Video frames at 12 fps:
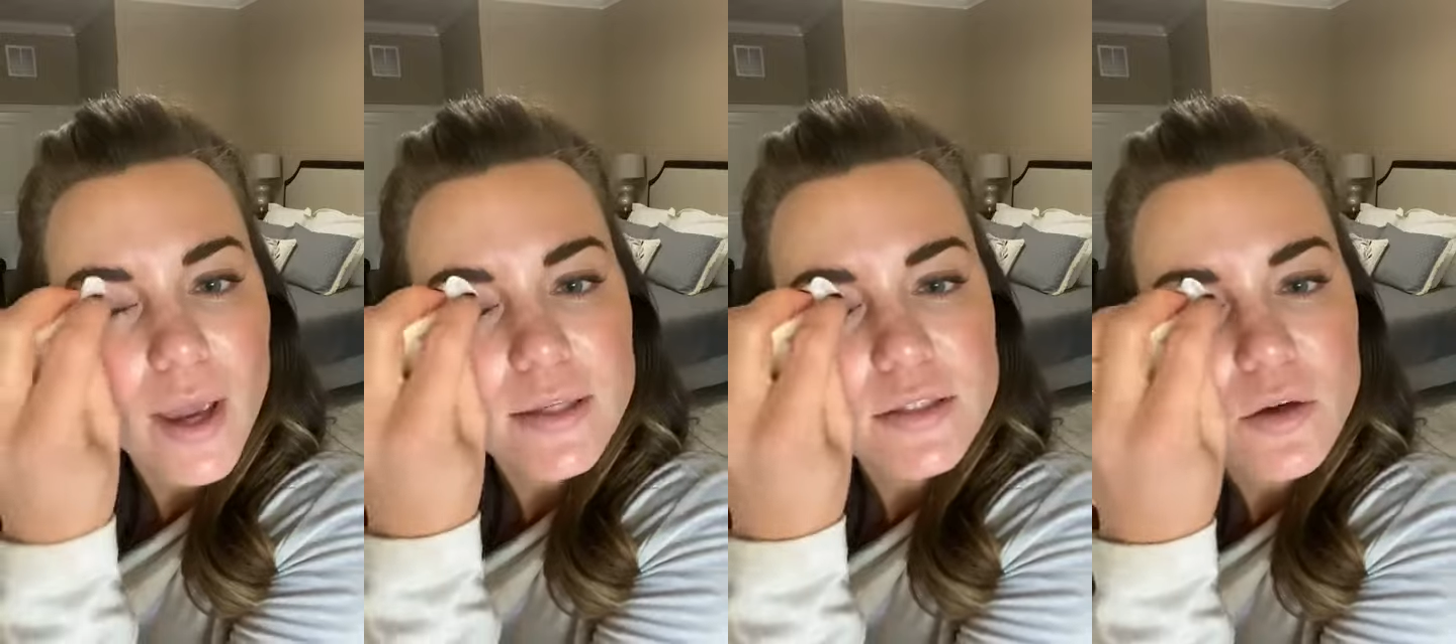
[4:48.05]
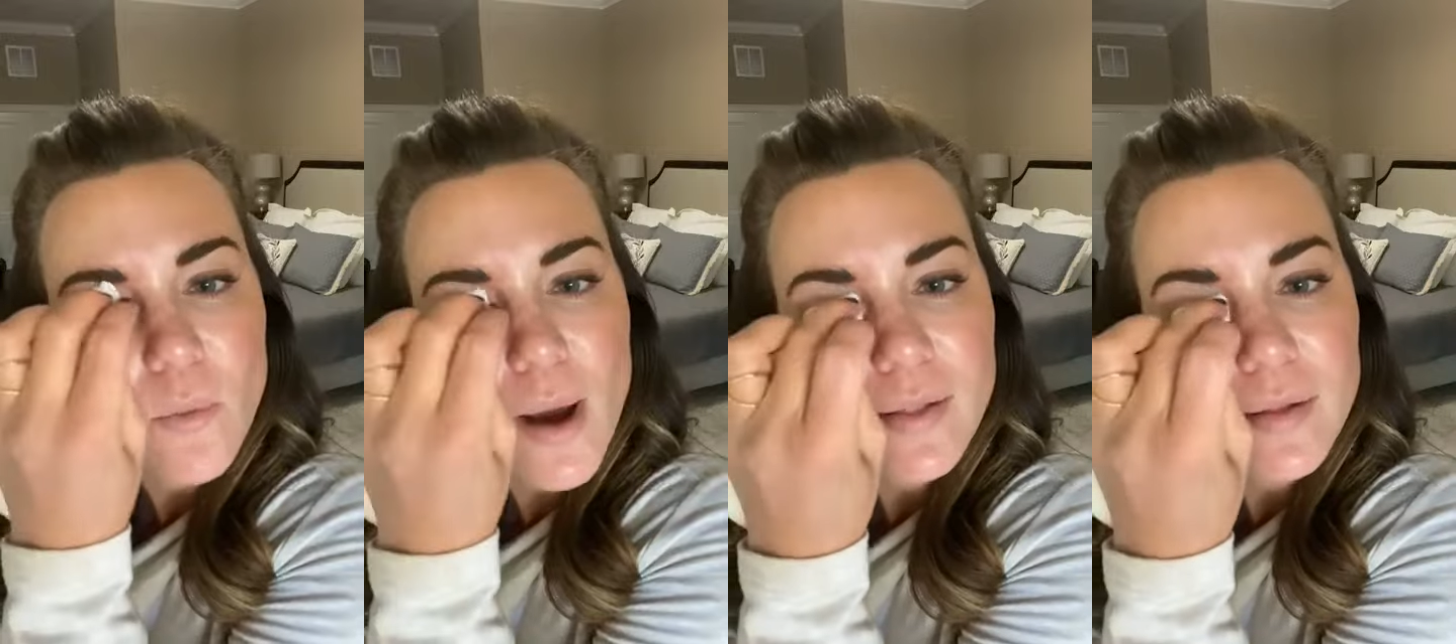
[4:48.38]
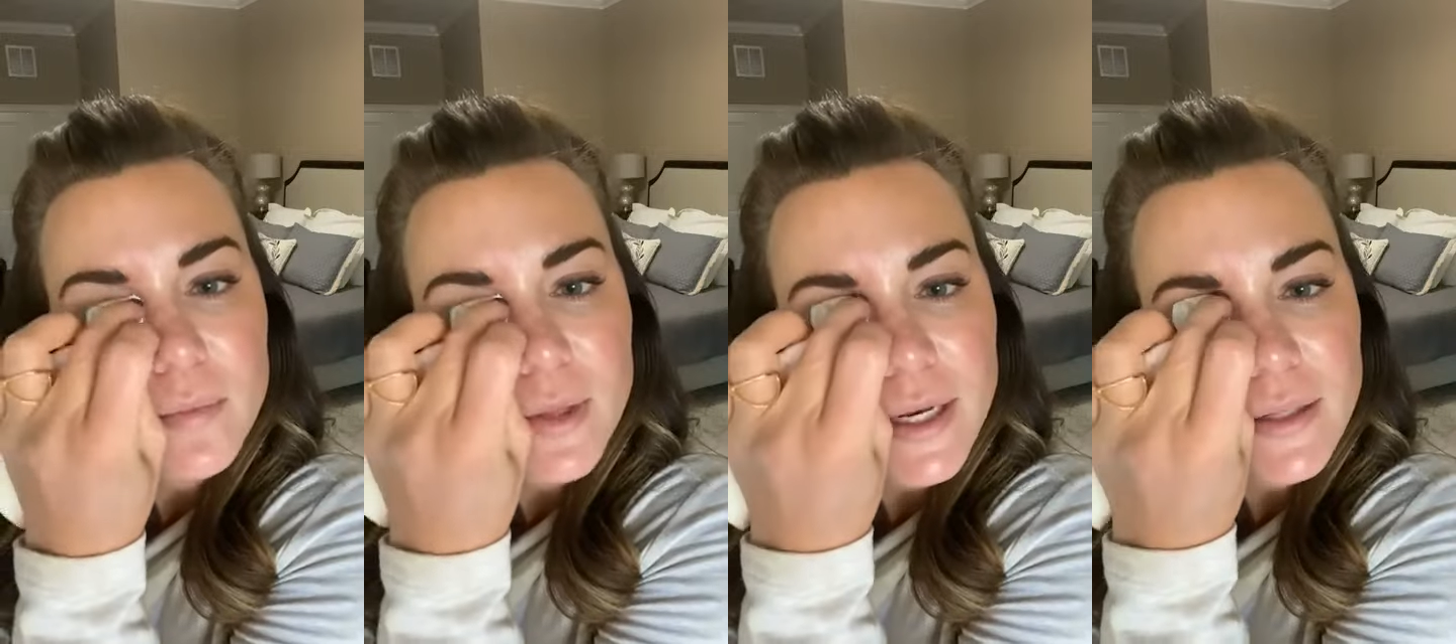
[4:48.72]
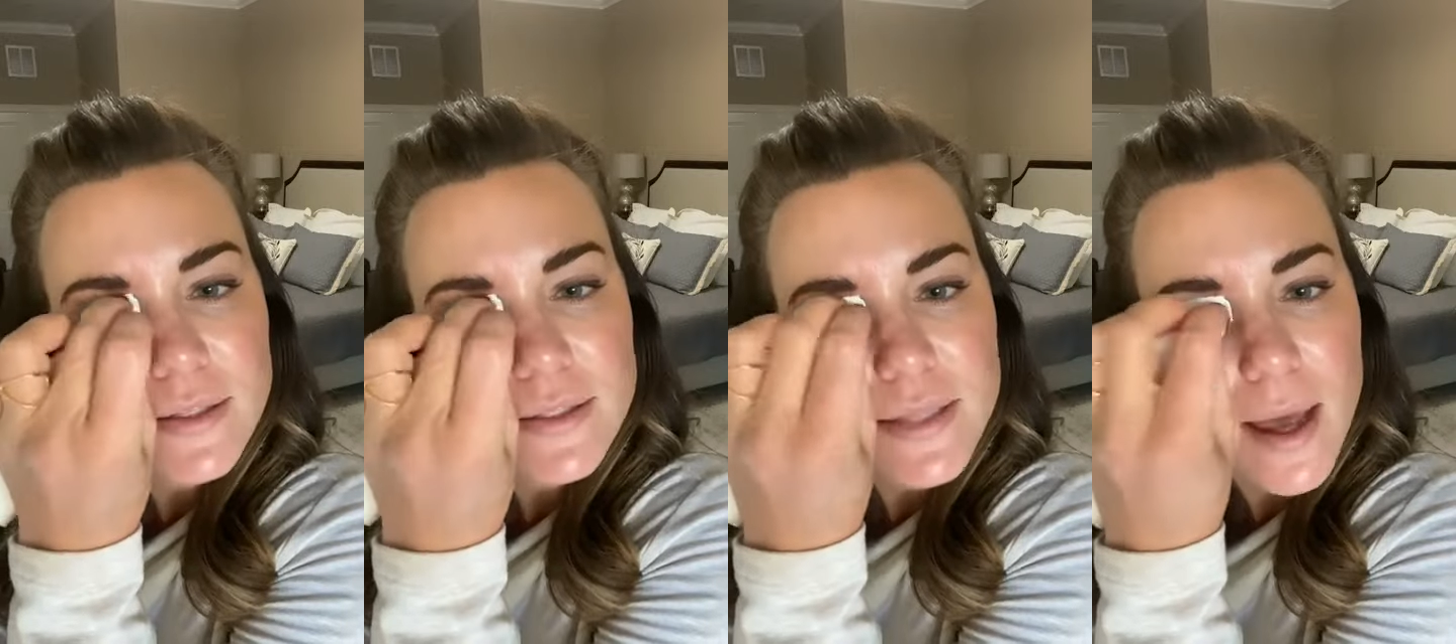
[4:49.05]
so while I'm cleaning
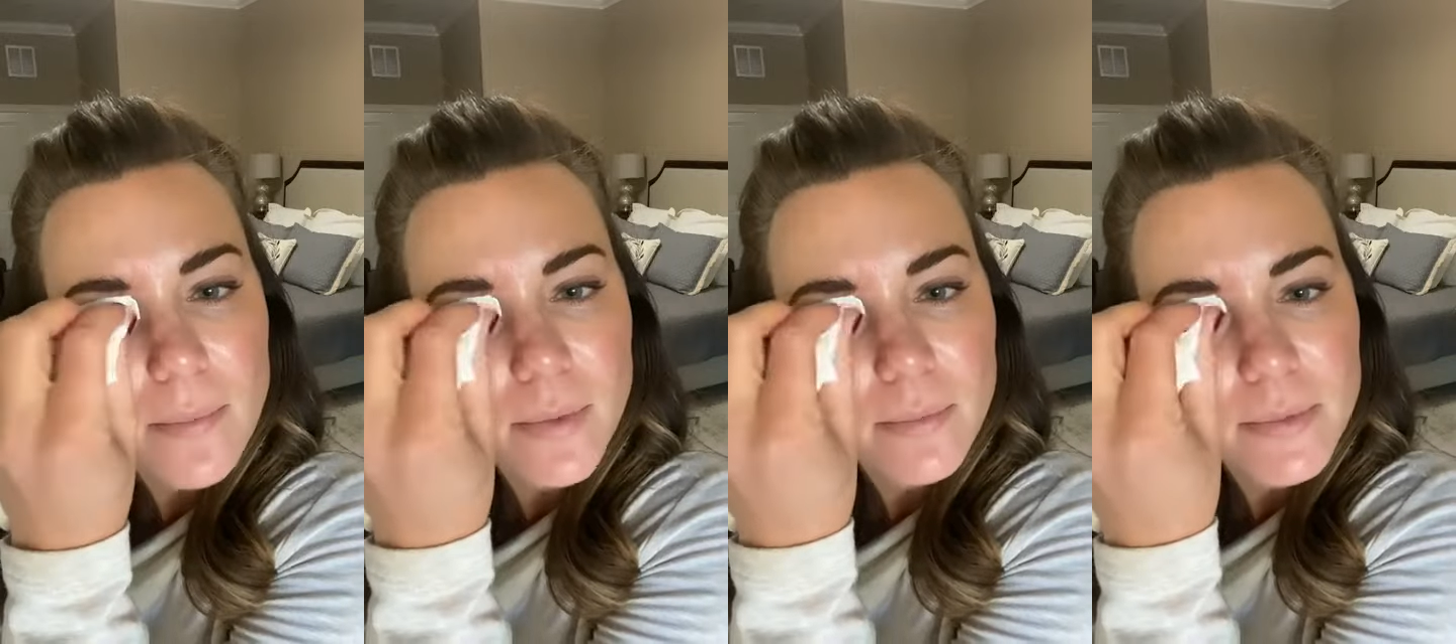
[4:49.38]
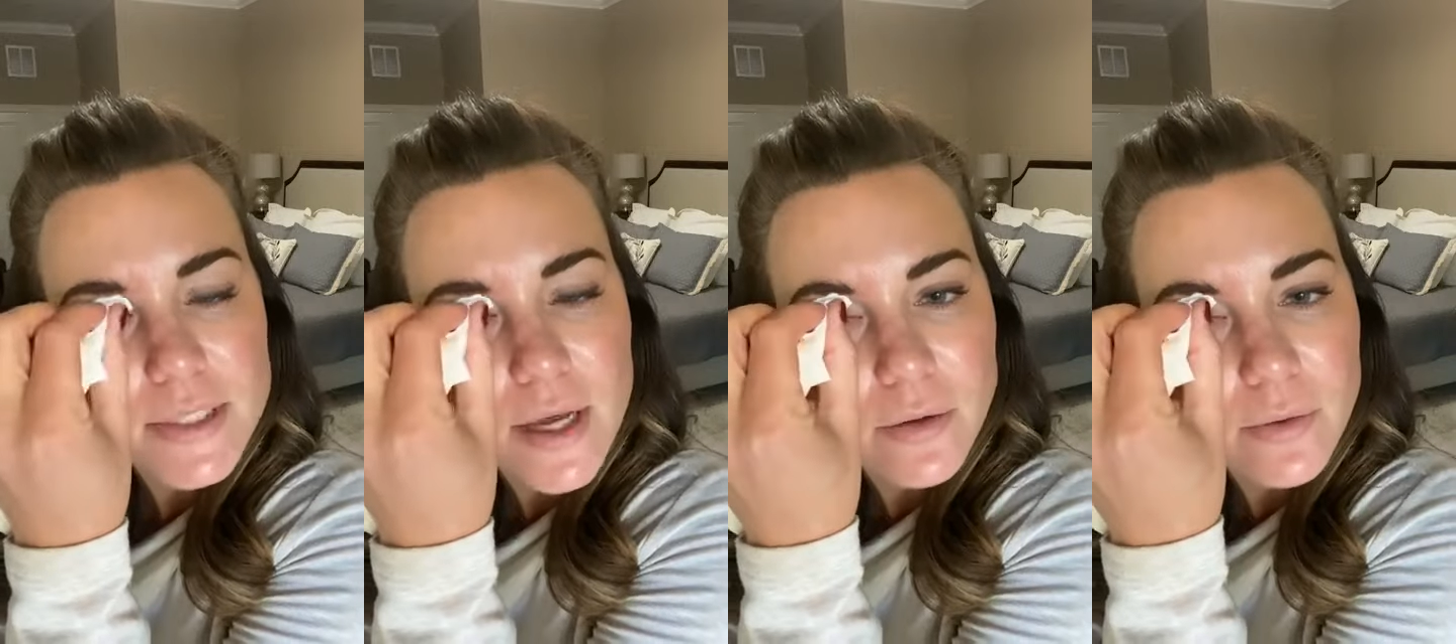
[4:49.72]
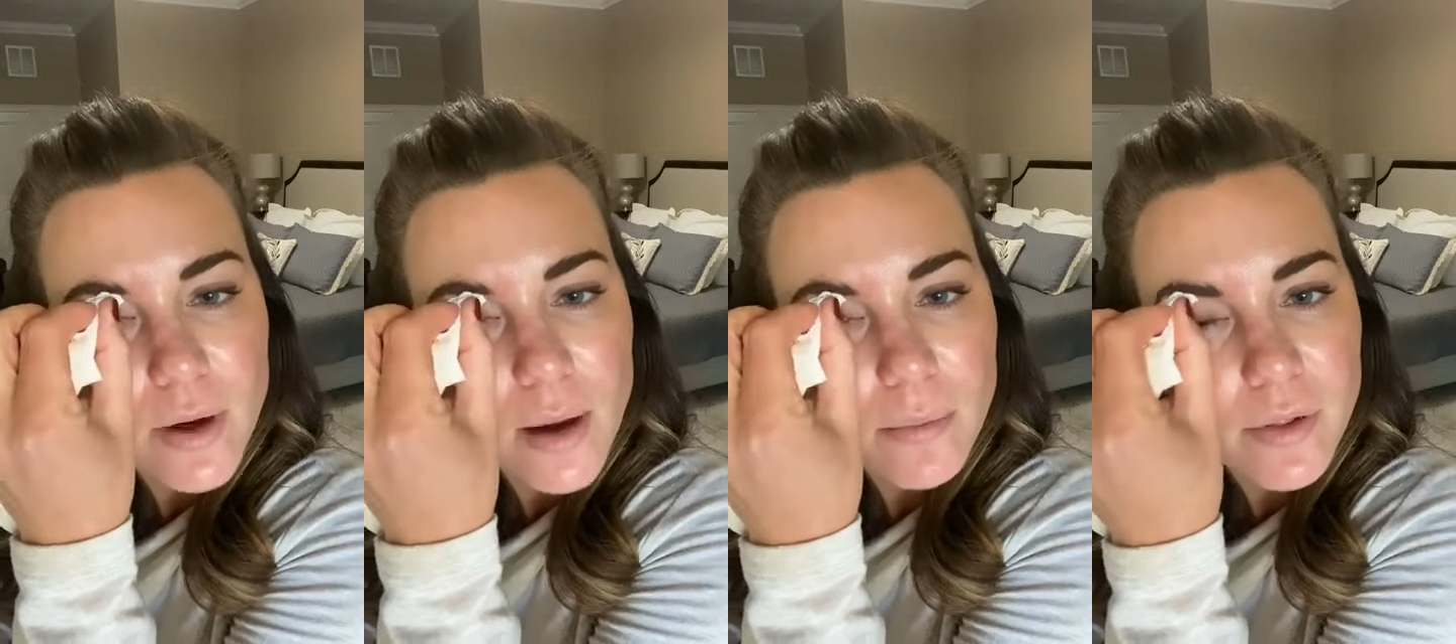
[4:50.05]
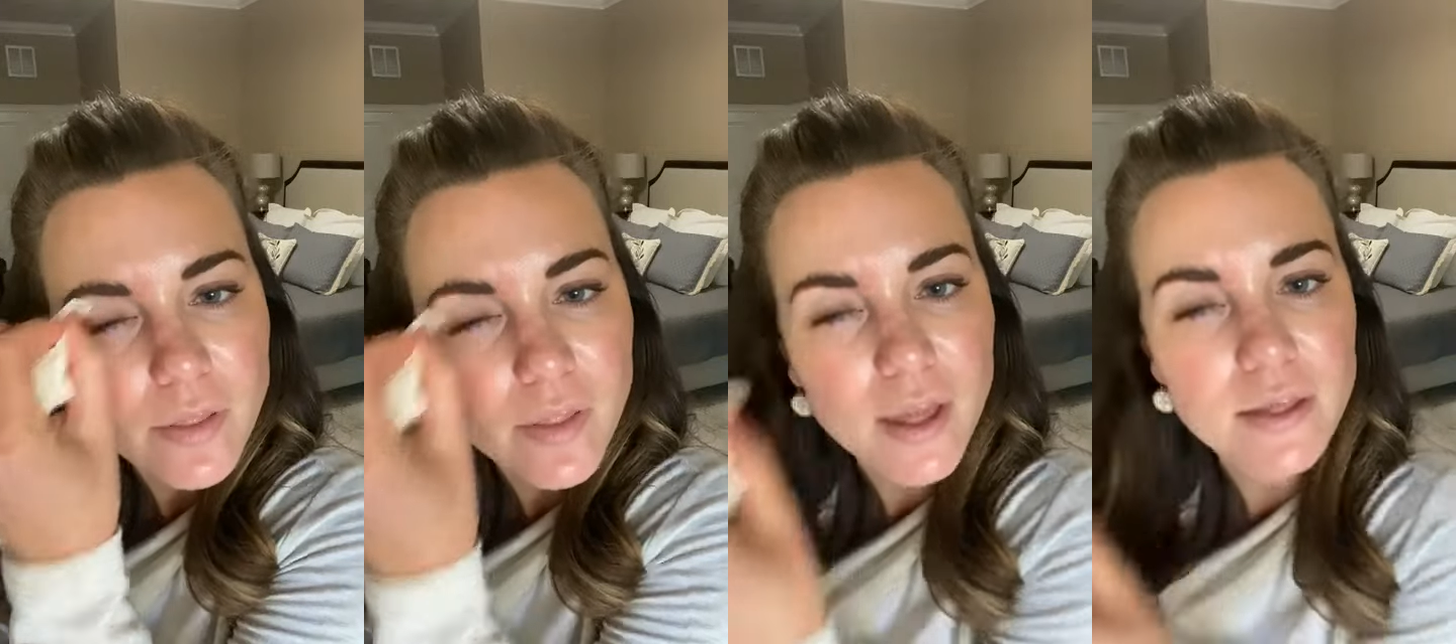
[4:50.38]
this up, let me tell you a couple of
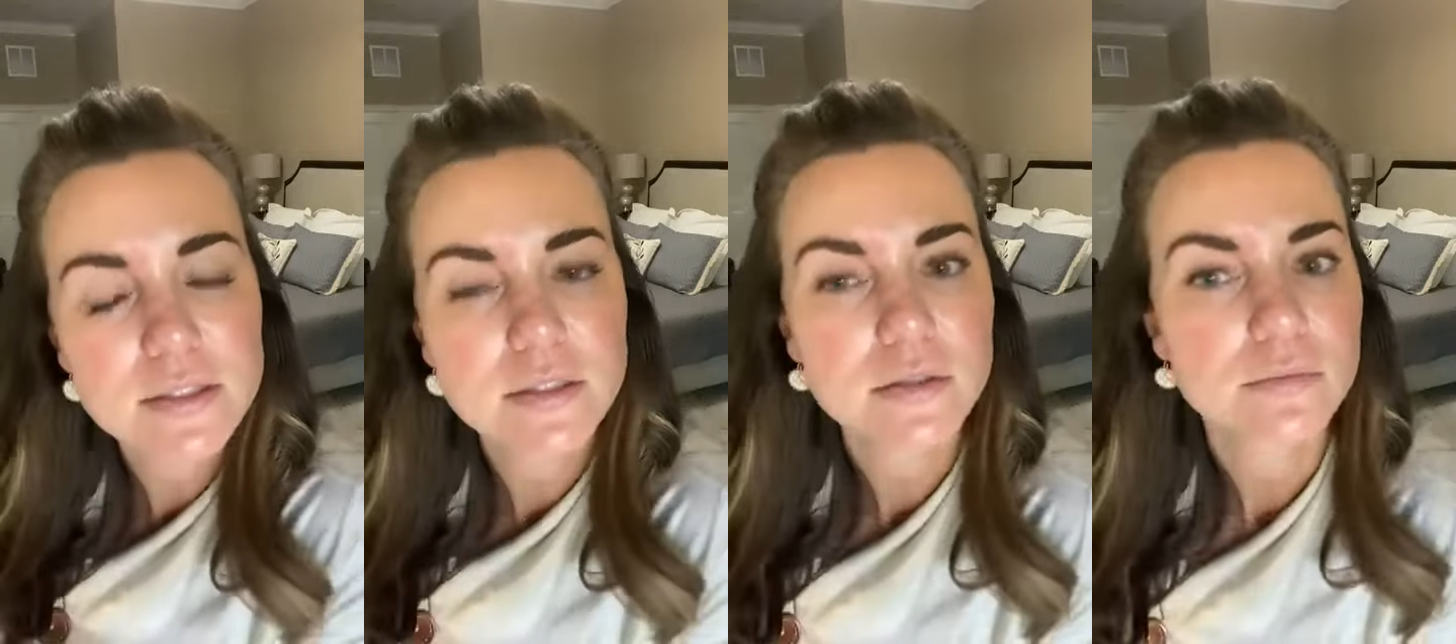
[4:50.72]
things.